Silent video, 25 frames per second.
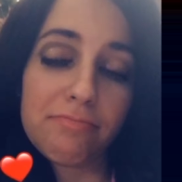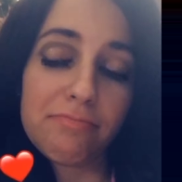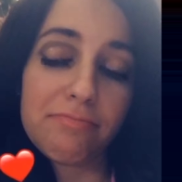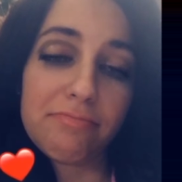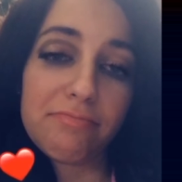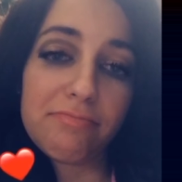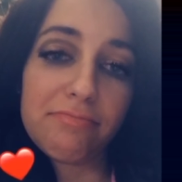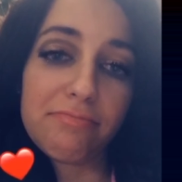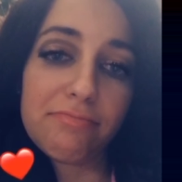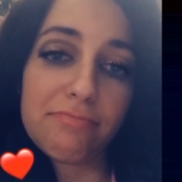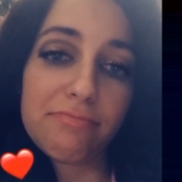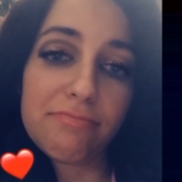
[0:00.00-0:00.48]

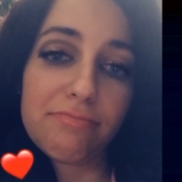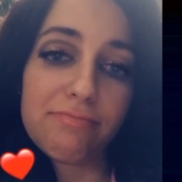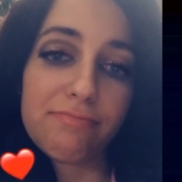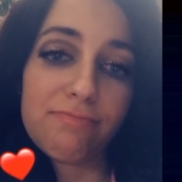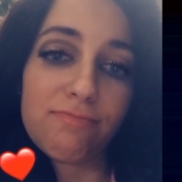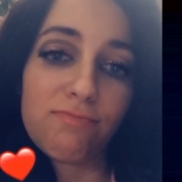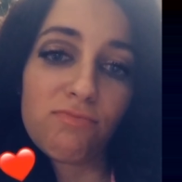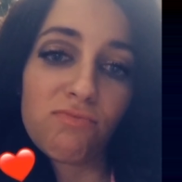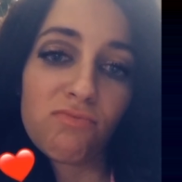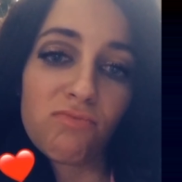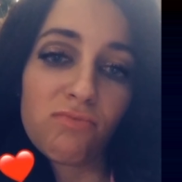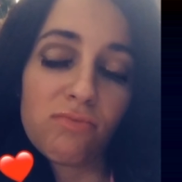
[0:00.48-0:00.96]

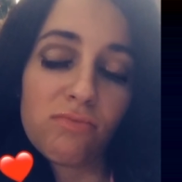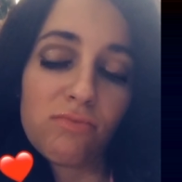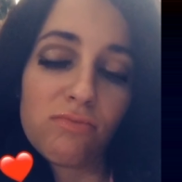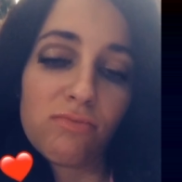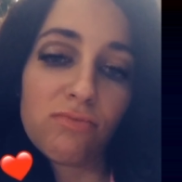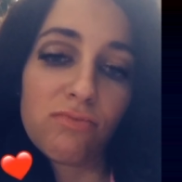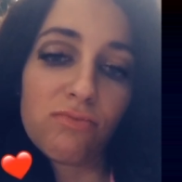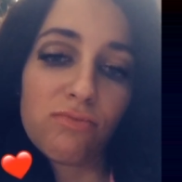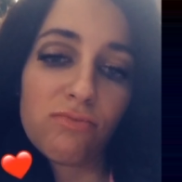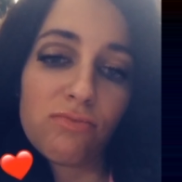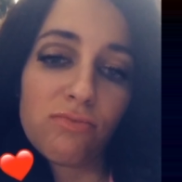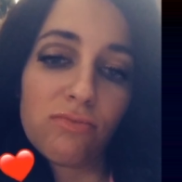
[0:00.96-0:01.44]

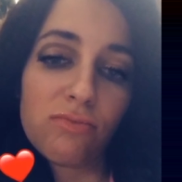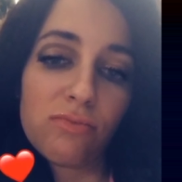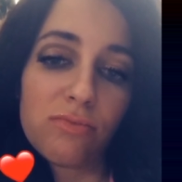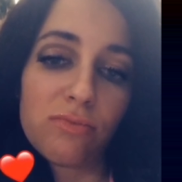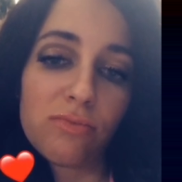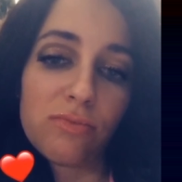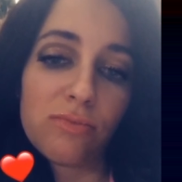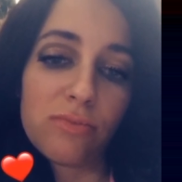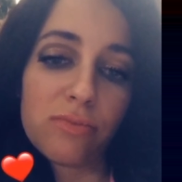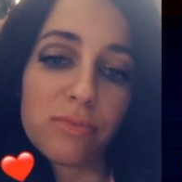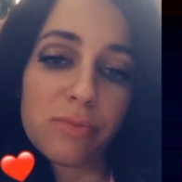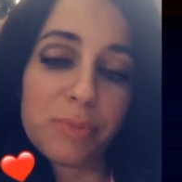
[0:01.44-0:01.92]

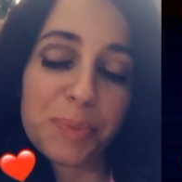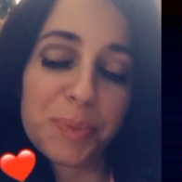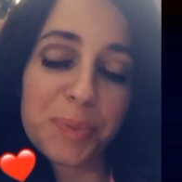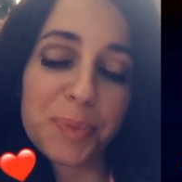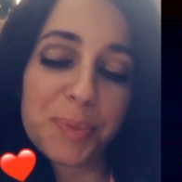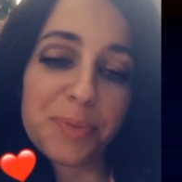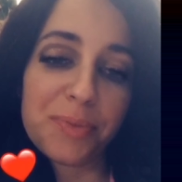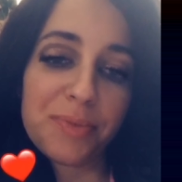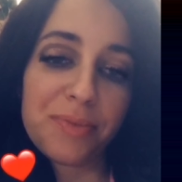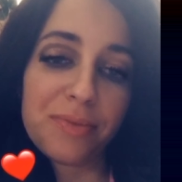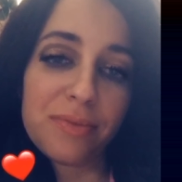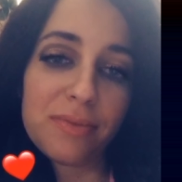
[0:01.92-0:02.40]

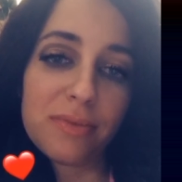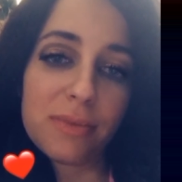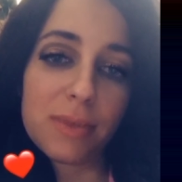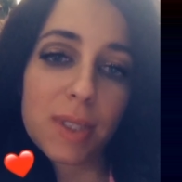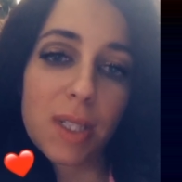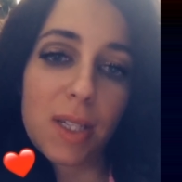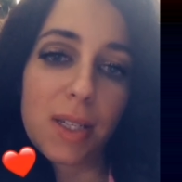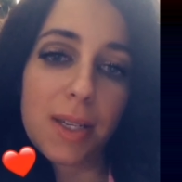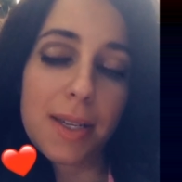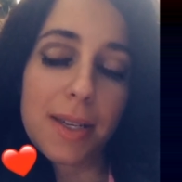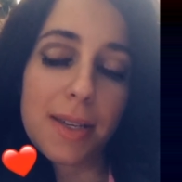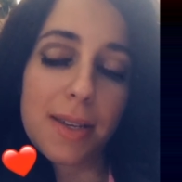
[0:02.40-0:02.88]

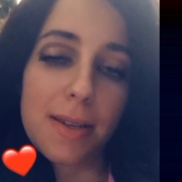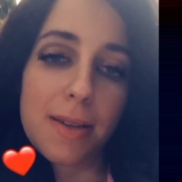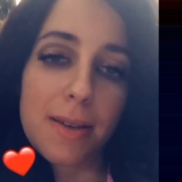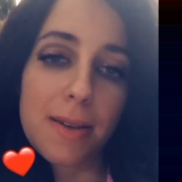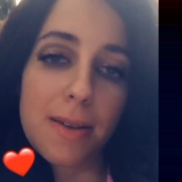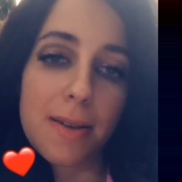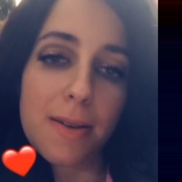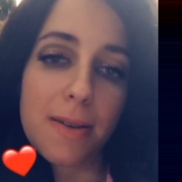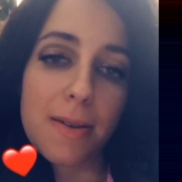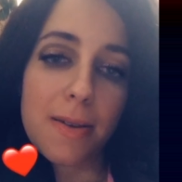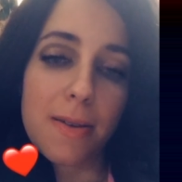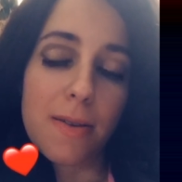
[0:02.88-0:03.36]

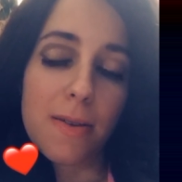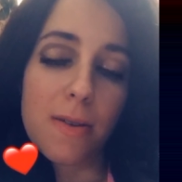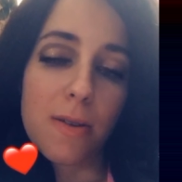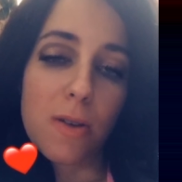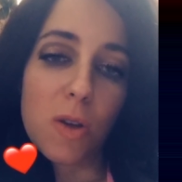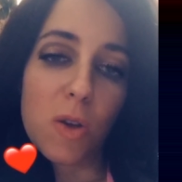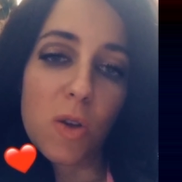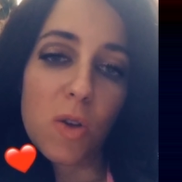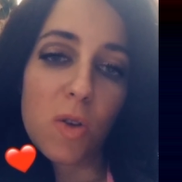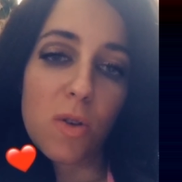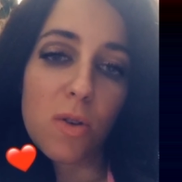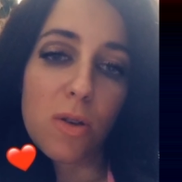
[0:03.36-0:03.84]

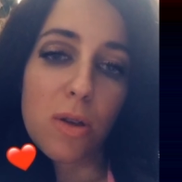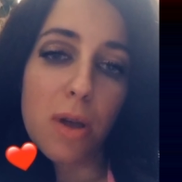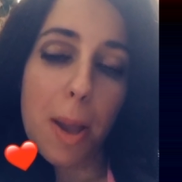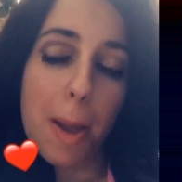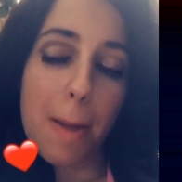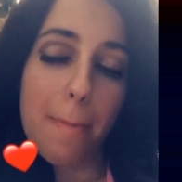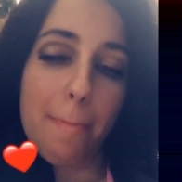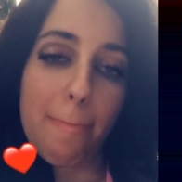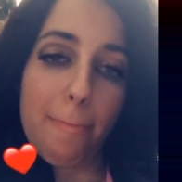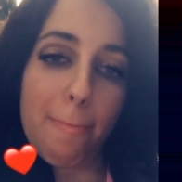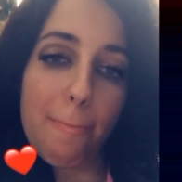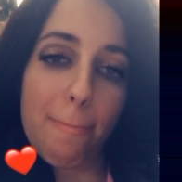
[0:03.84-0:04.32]

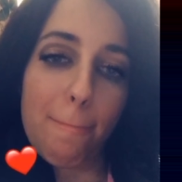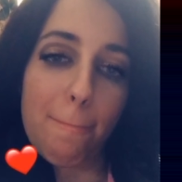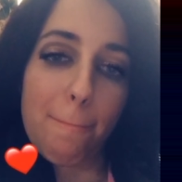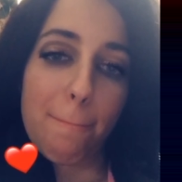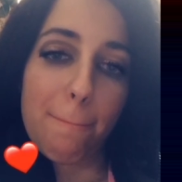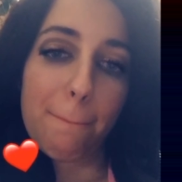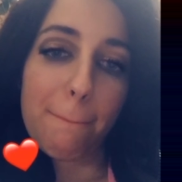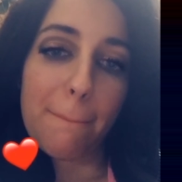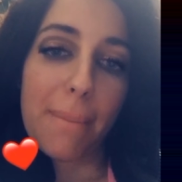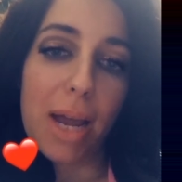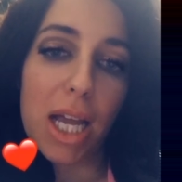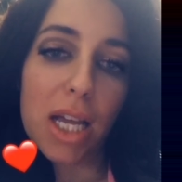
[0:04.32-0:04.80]

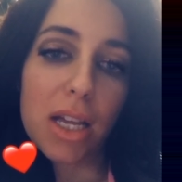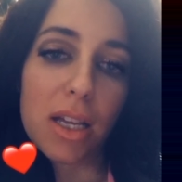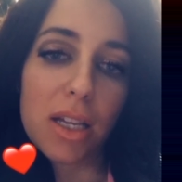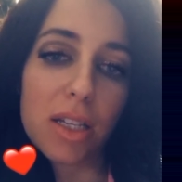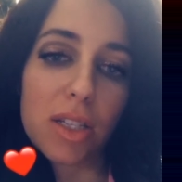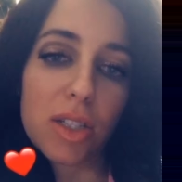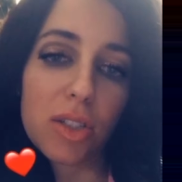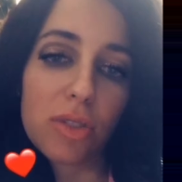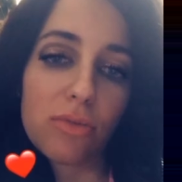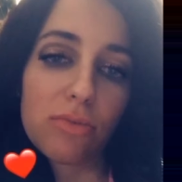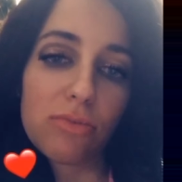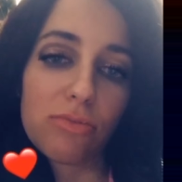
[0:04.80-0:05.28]

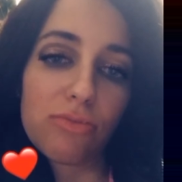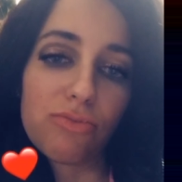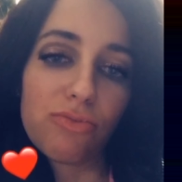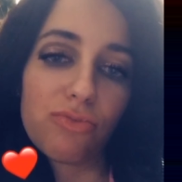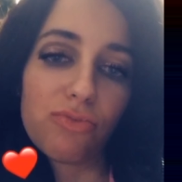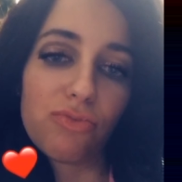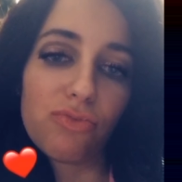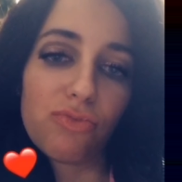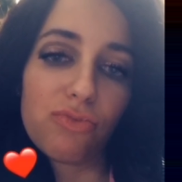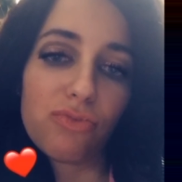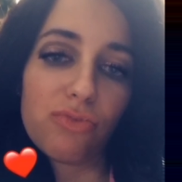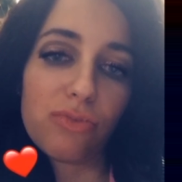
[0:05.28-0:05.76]

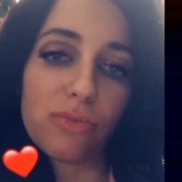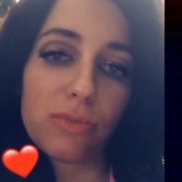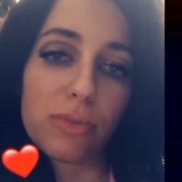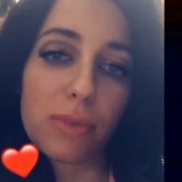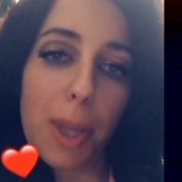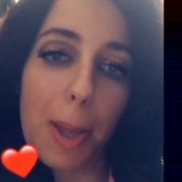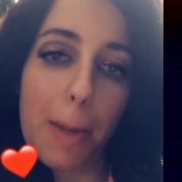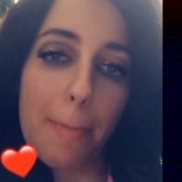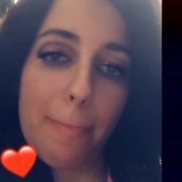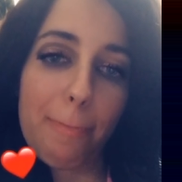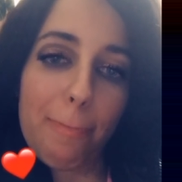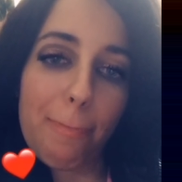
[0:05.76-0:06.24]

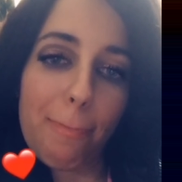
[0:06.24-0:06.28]
(silence)